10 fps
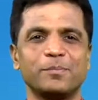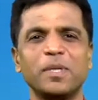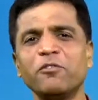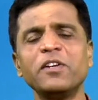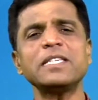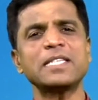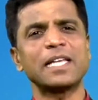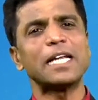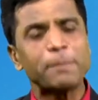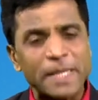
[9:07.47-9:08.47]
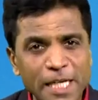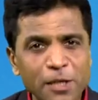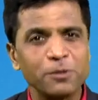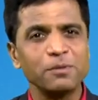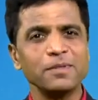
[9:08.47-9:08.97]
My dear friends, let me tell
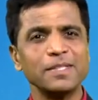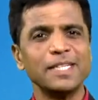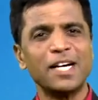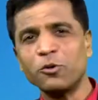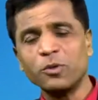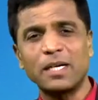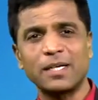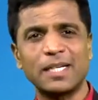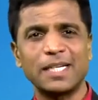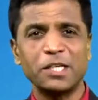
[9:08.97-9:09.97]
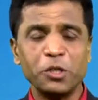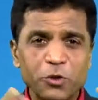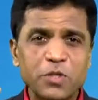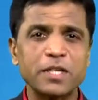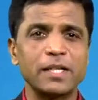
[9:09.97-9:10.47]
you how the
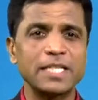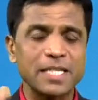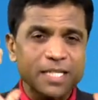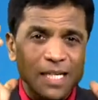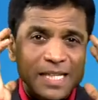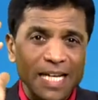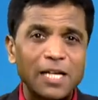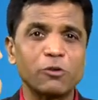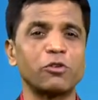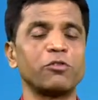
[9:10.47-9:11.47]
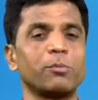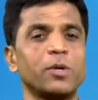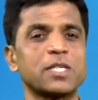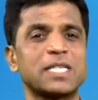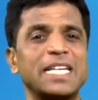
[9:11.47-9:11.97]
new strategies and think out of the
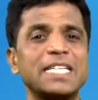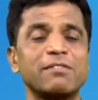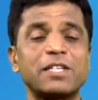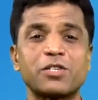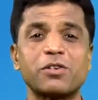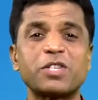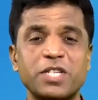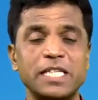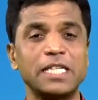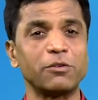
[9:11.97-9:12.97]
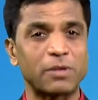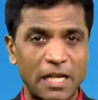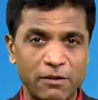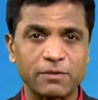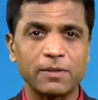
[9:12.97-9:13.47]
box things will start changing your
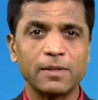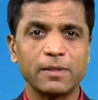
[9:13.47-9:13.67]
life.